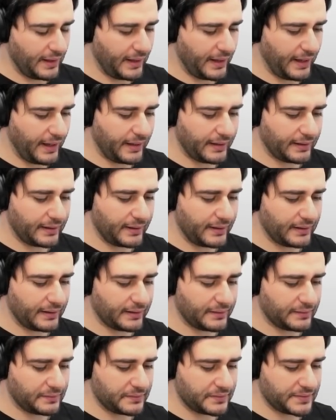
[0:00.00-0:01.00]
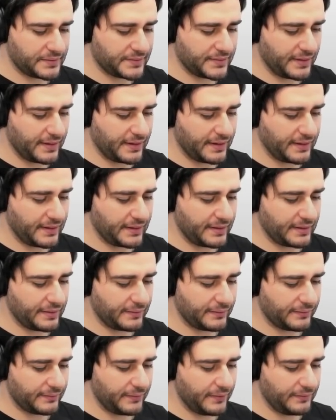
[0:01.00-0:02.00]
and then say
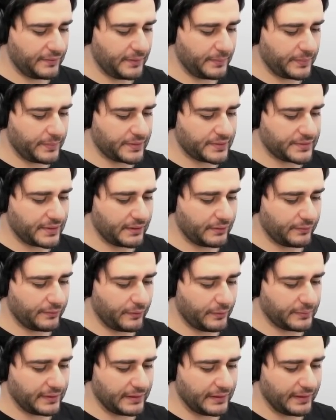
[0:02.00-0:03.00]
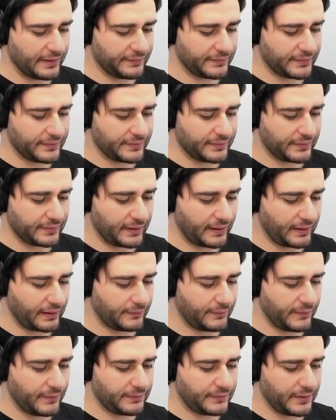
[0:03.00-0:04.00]
50% from the left and
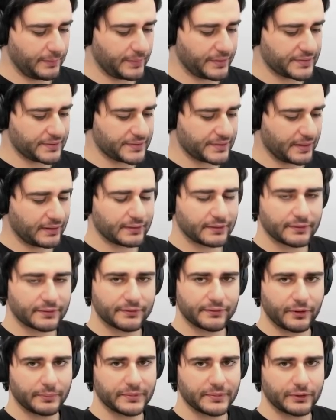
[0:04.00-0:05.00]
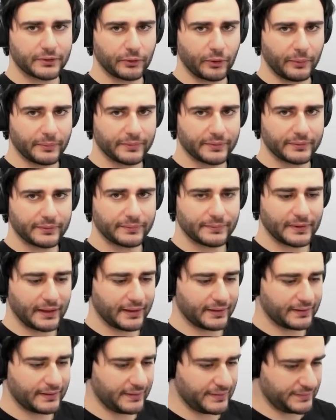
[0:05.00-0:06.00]
50% from the top,
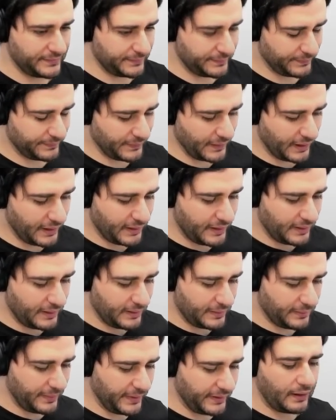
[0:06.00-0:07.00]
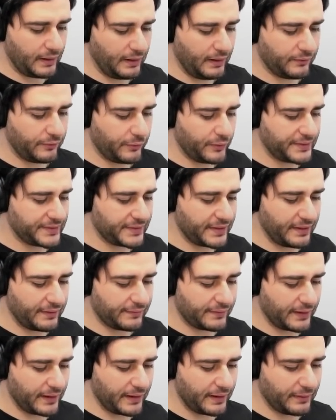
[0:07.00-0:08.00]
like this. But if we save
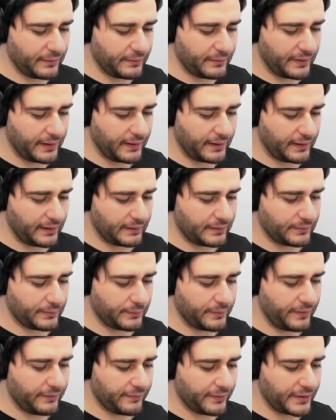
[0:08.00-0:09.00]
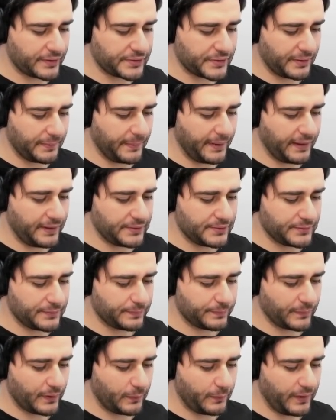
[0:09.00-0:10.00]
now and refresh the page,
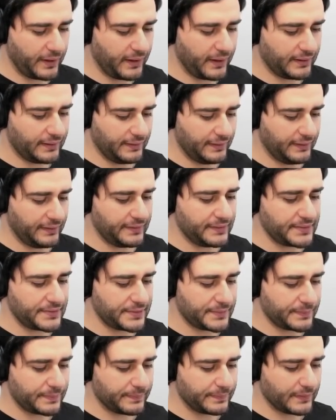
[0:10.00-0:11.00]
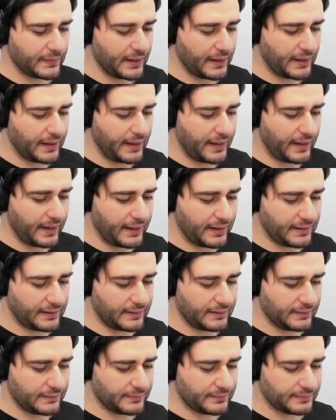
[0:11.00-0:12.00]
we get this.
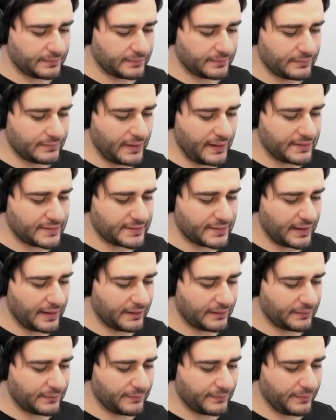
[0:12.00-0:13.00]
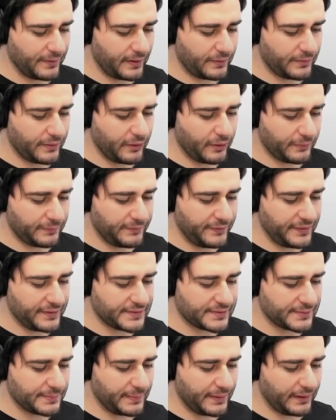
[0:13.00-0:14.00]
And it's not very
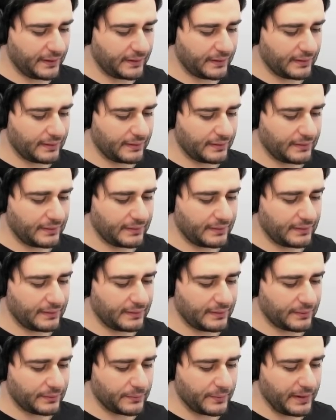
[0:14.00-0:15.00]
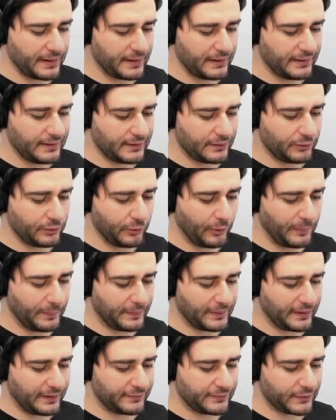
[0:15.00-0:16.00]
obvious, but really the top
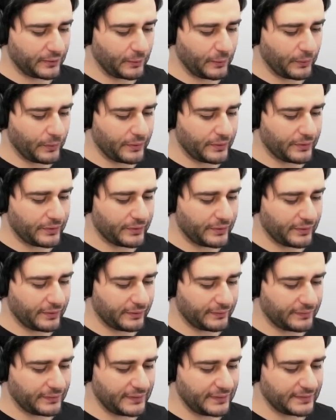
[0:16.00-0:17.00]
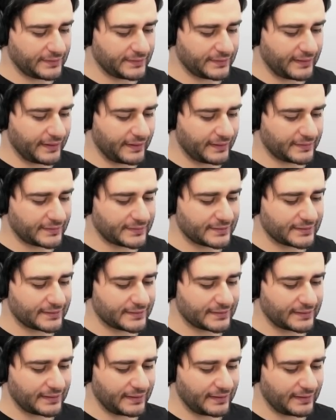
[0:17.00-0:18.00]
left corner of these
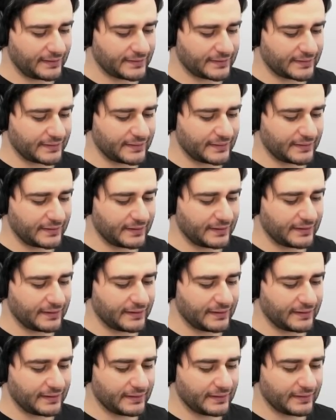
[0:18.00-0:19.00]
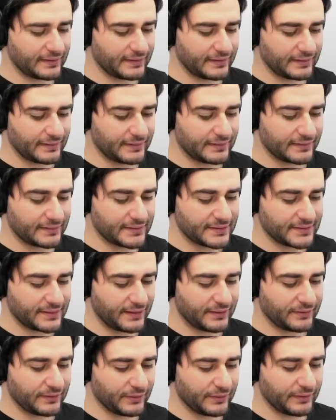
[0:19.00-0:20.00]
texts is in the
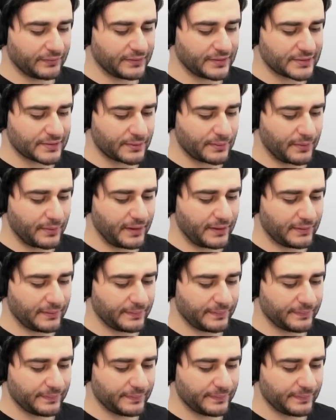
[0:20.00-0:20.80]
center of the screen.